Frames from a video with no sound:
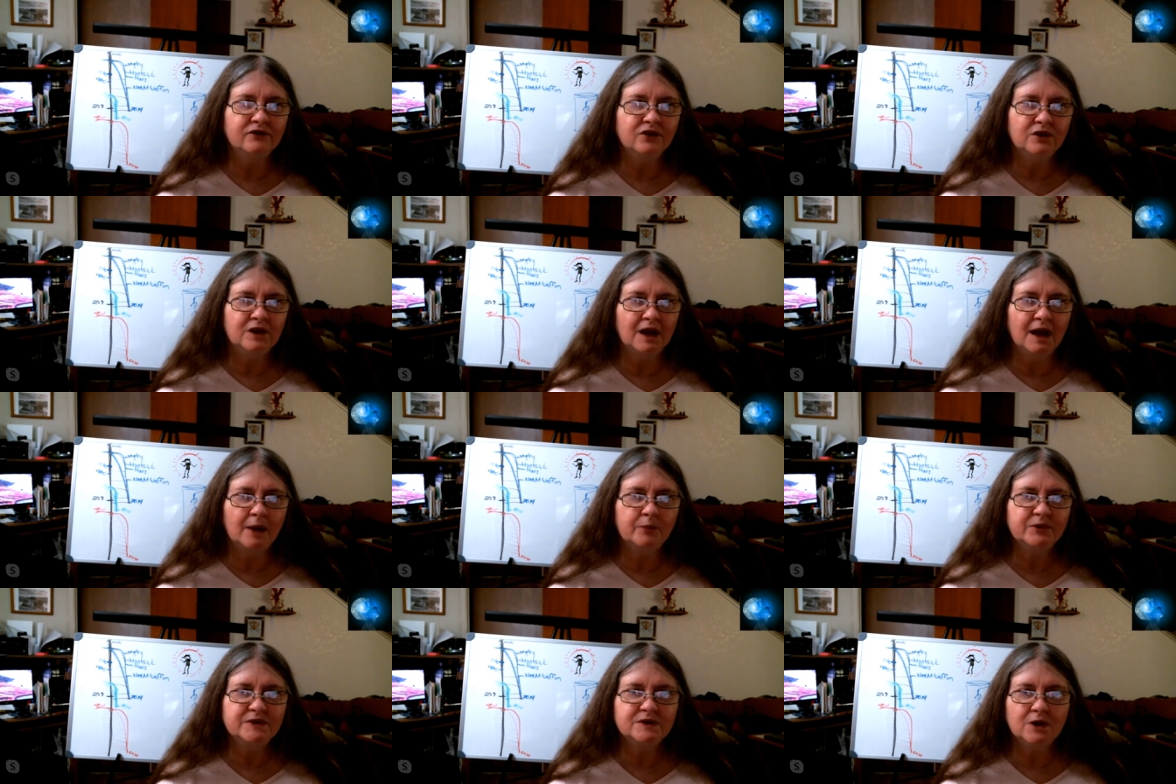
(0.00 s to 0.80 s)

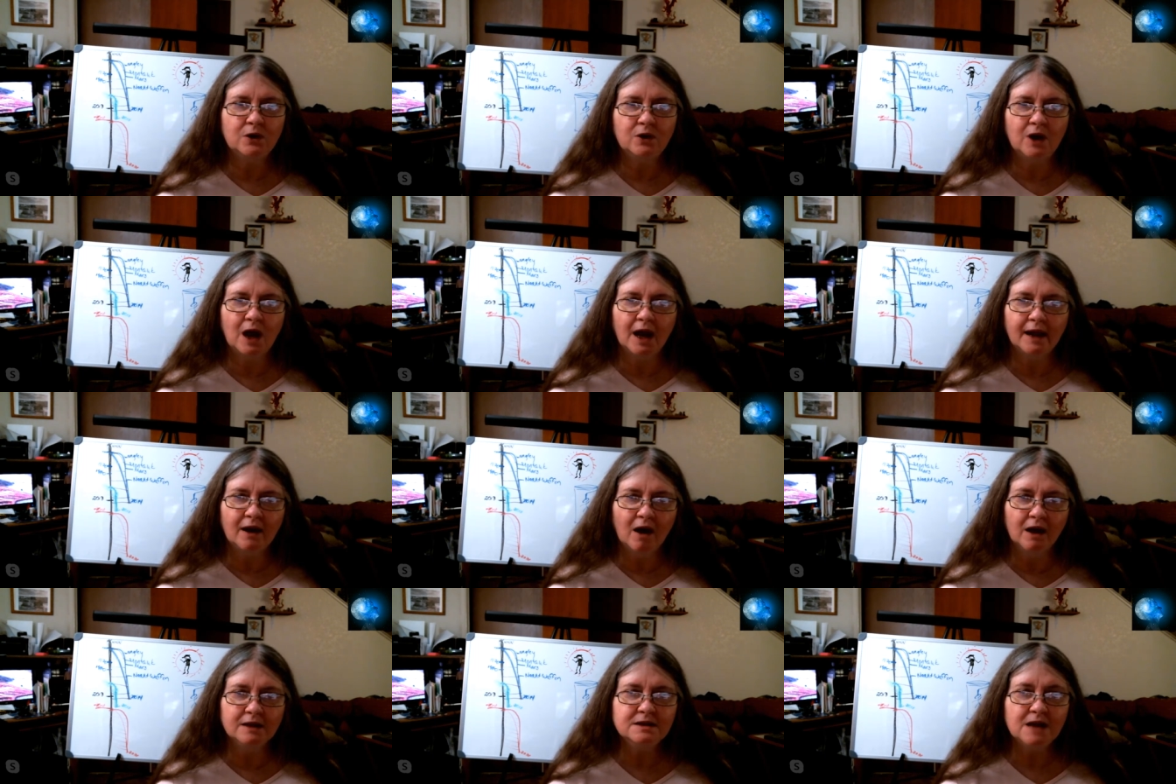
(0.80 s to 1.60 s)
the episode,
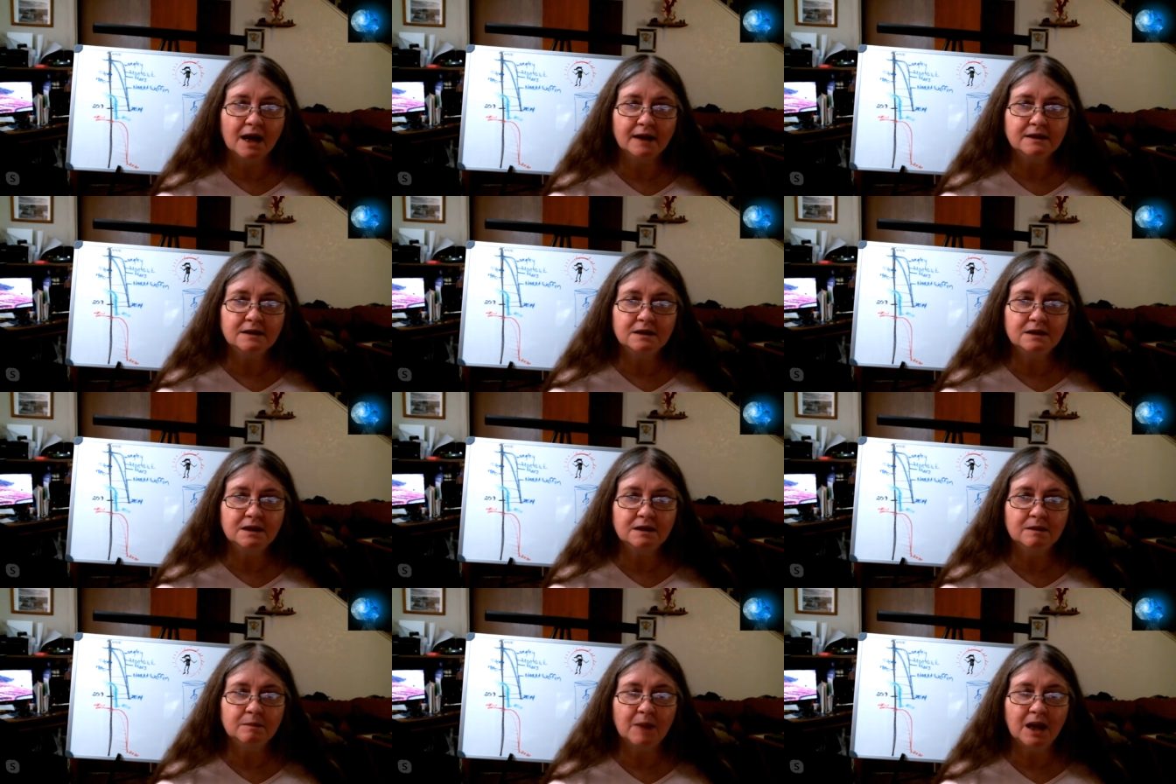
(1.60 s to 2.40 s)
I
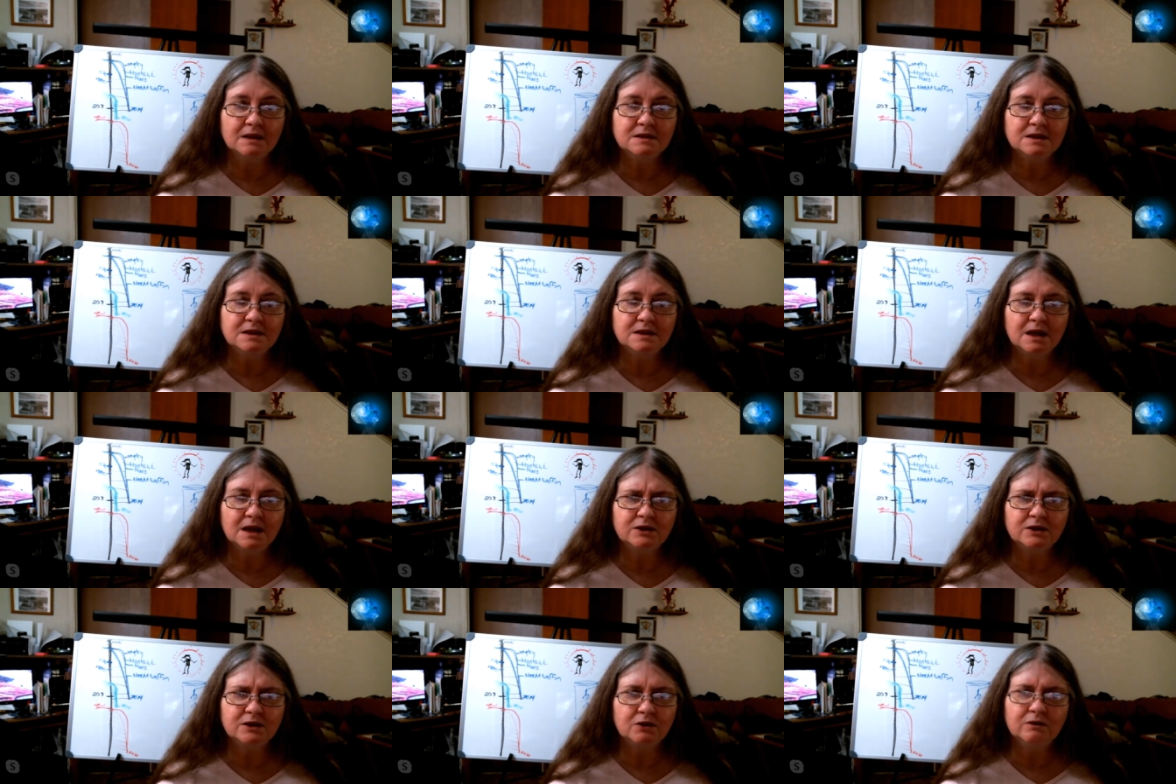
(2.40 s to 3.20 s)
contacted them and
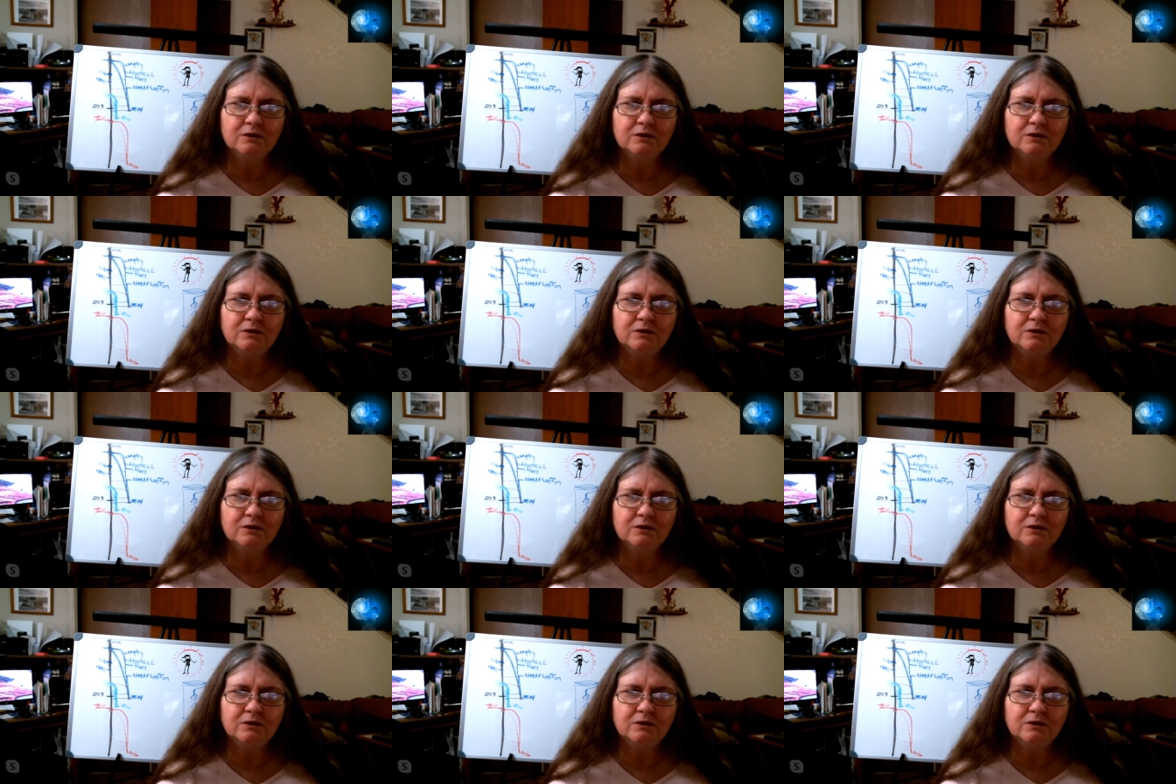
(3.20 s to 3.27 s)
said,